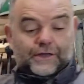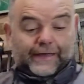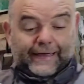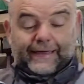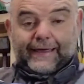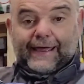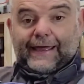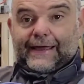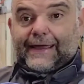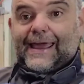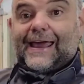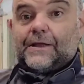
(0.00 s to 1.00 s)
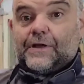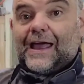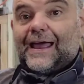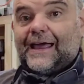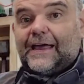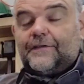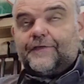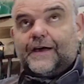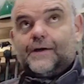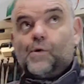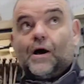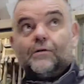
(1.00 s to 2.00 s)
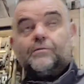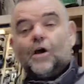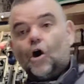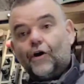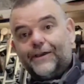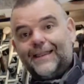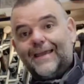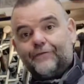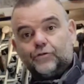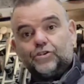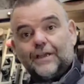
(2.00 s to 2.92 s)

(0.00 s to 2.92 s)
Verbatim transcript: it can have, well, high levels.